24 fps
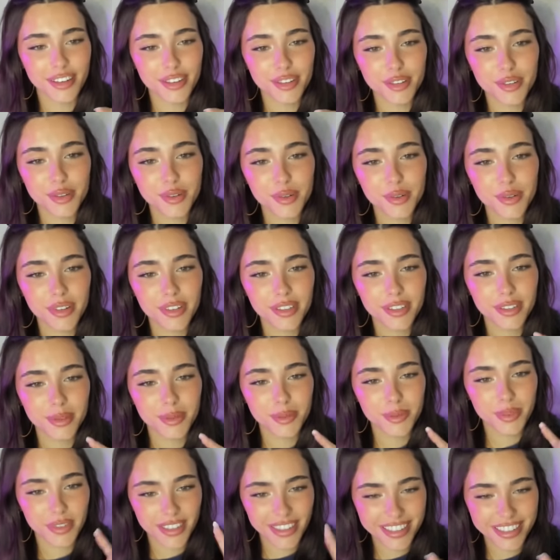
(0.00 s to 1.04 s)
you
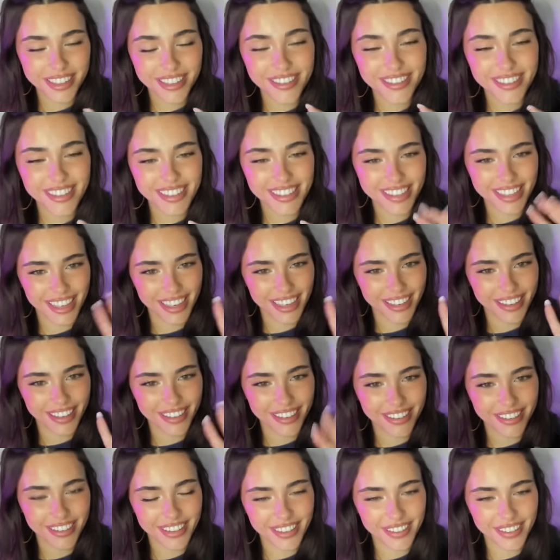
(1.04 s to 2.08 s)
were the cutest. Thank you.
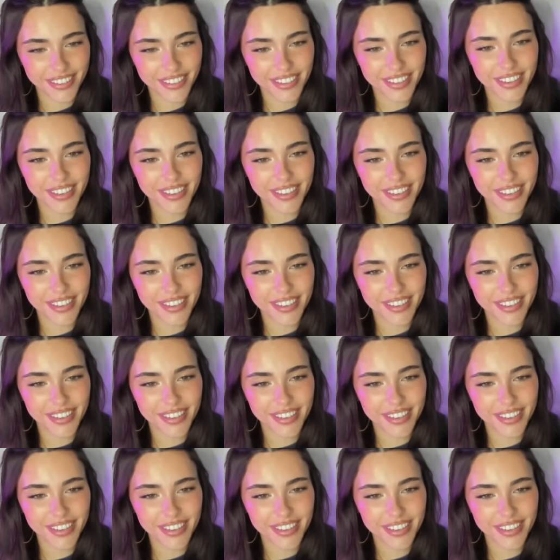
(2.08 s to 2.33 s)
I love you.